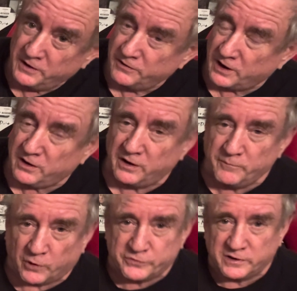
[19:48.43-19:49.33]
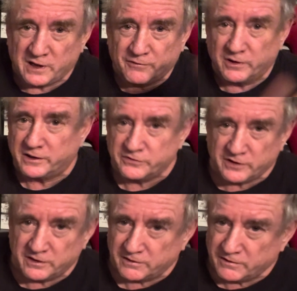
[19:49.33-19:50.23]
and multi-level, like I
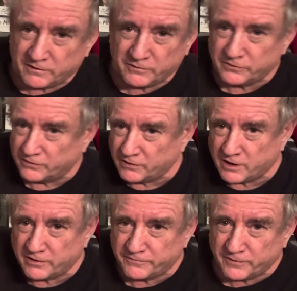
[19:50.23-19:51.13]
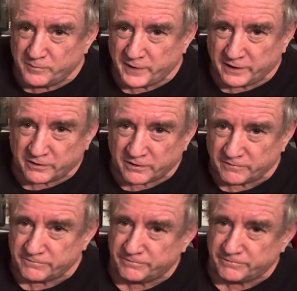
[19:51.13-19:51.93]
said, you know, there's a lottery for the mayor